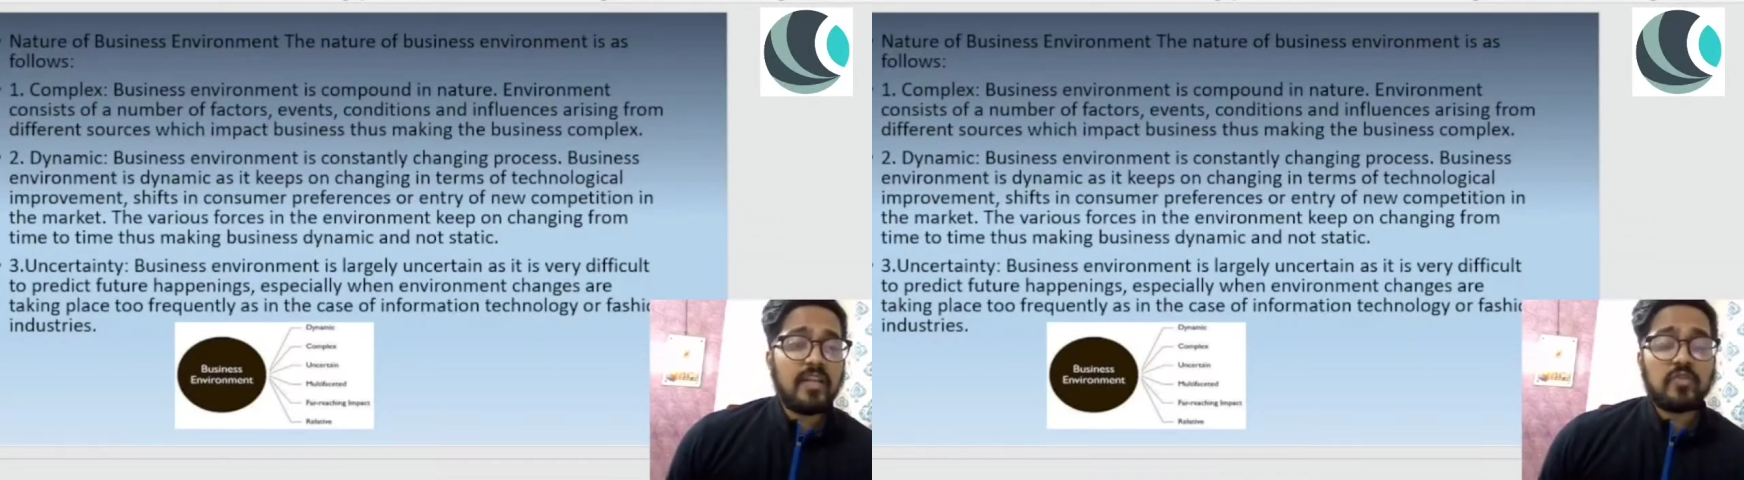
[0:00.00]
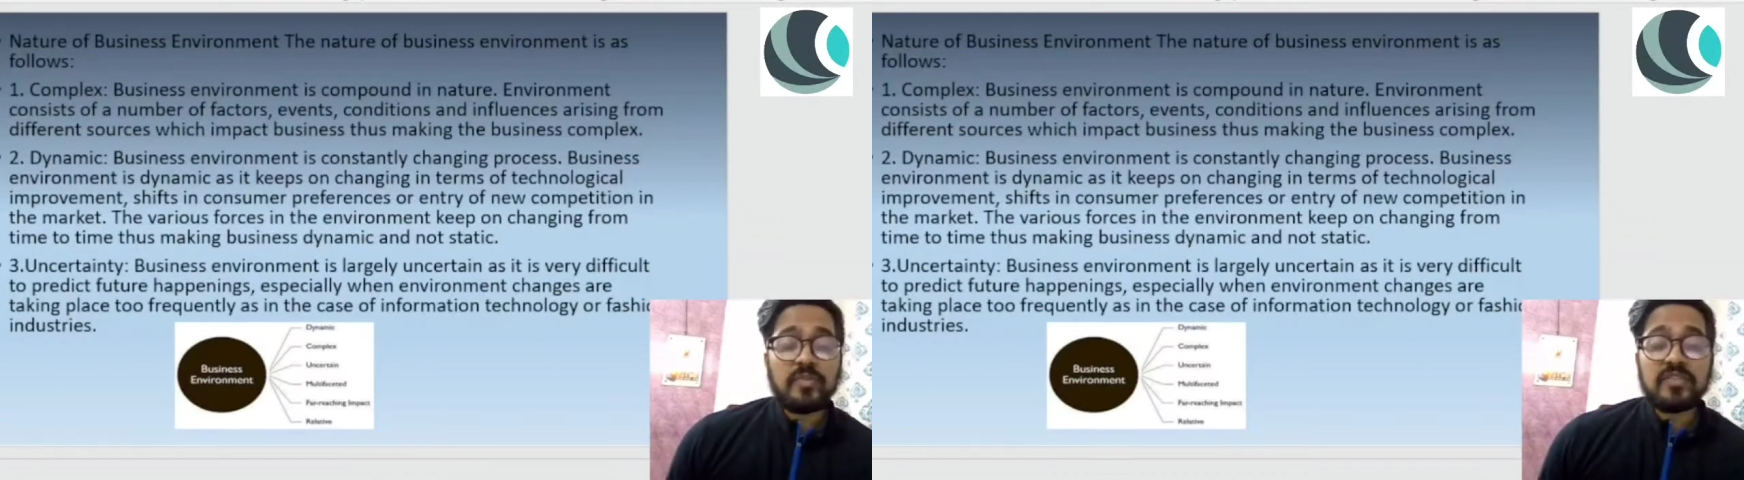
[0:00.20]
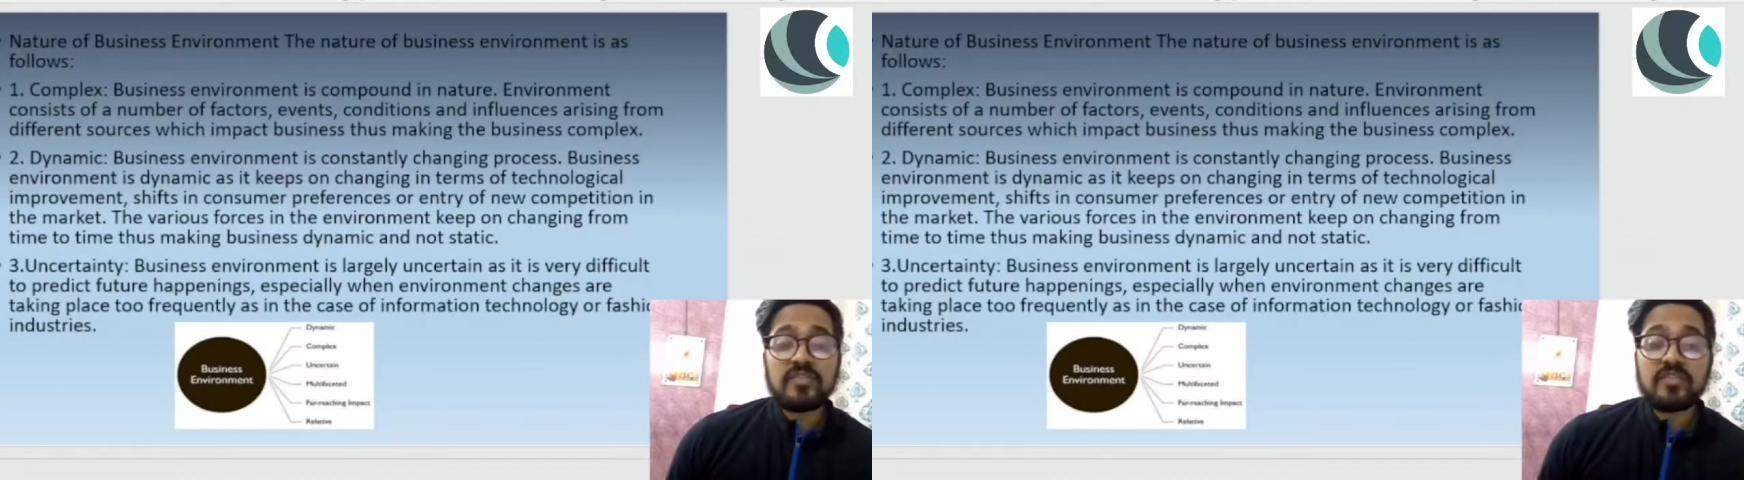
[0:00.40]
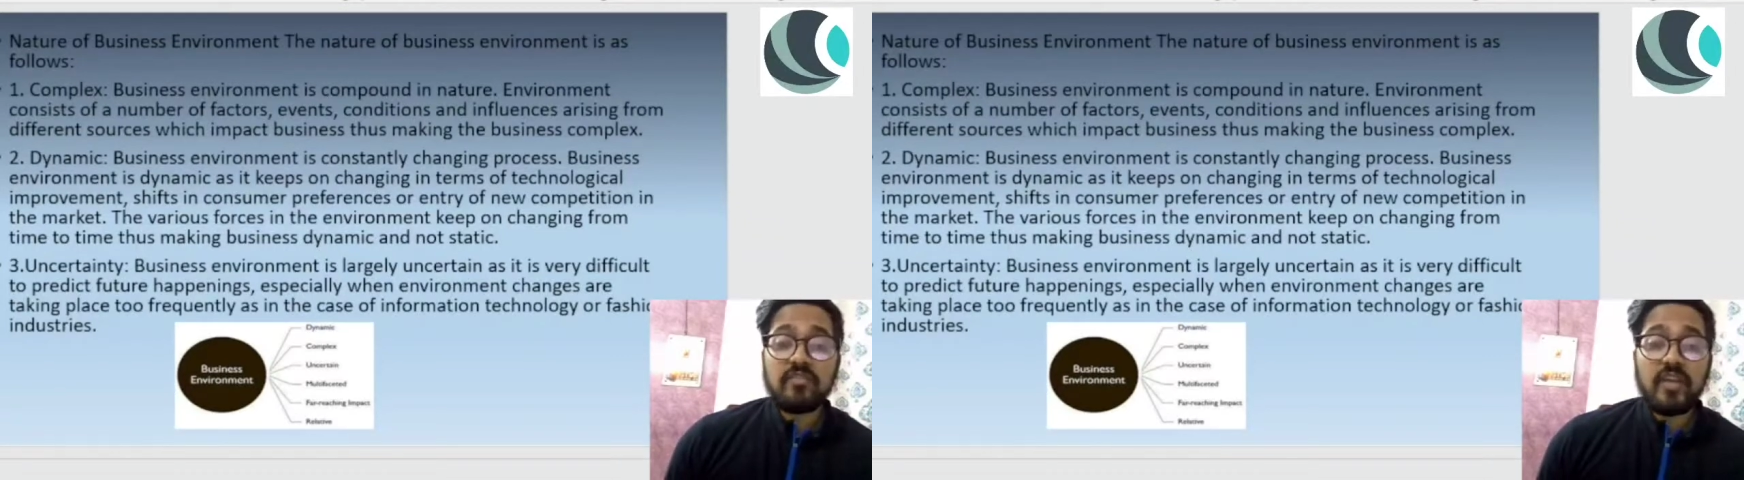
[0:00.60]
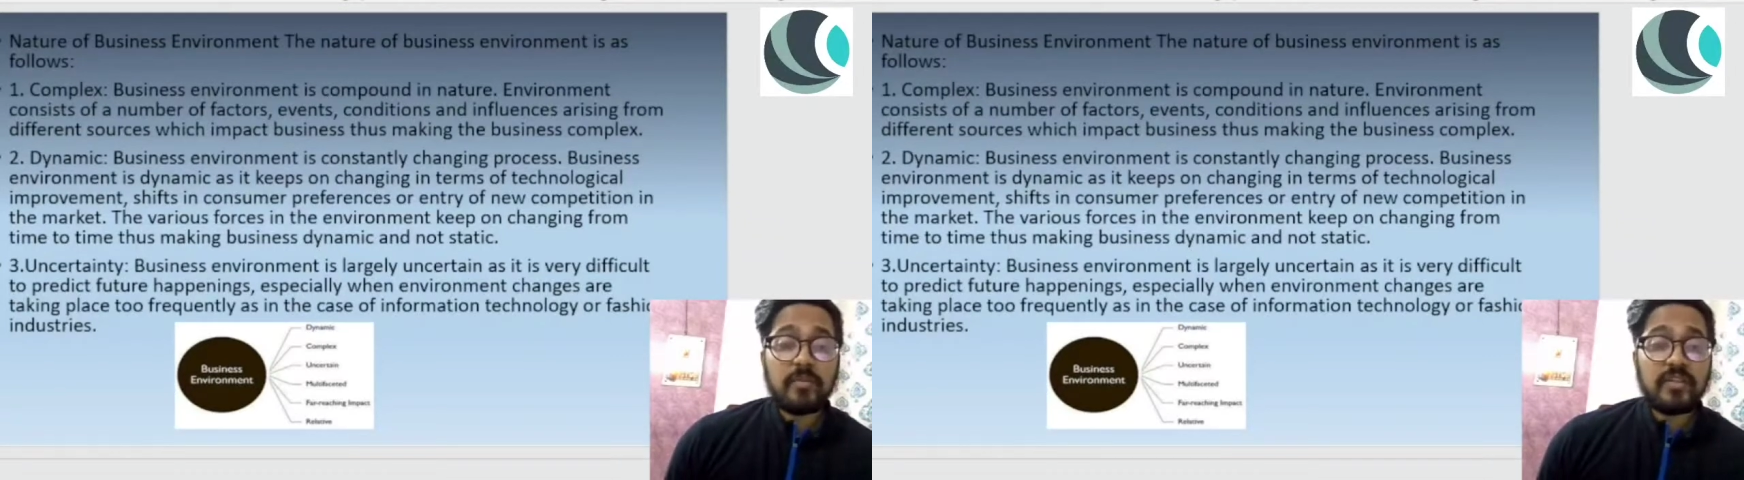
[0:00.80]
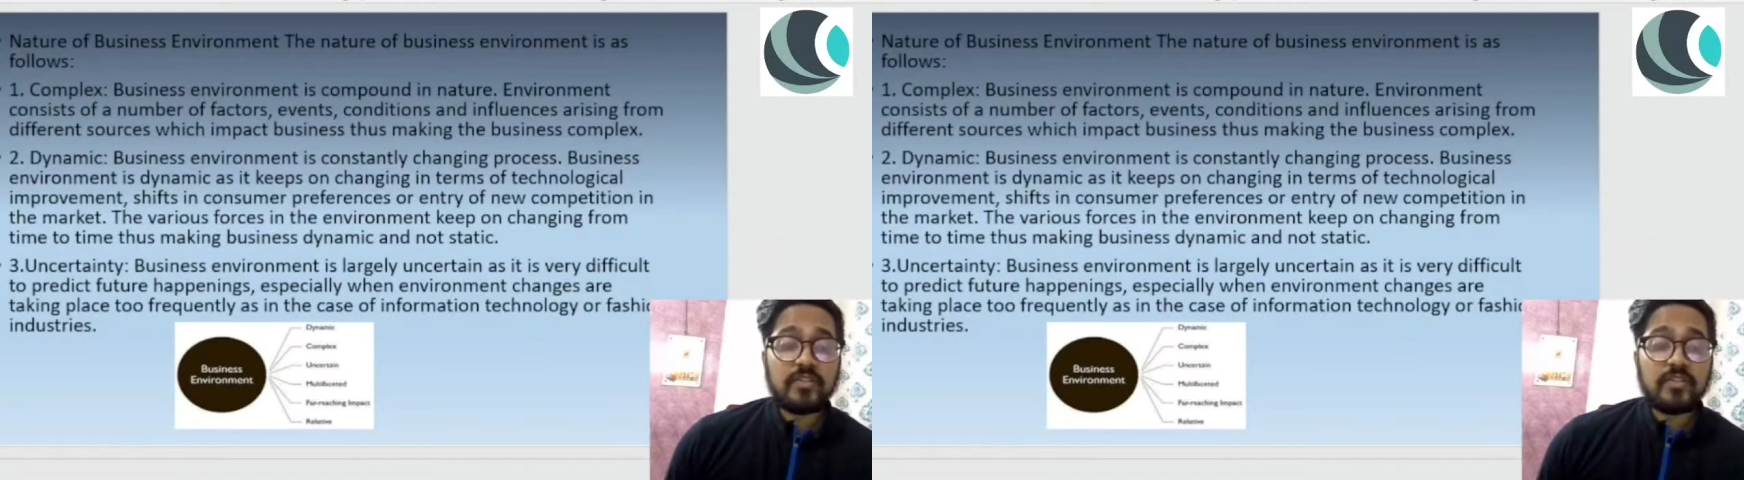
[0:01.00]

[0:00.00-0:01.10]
So business environment is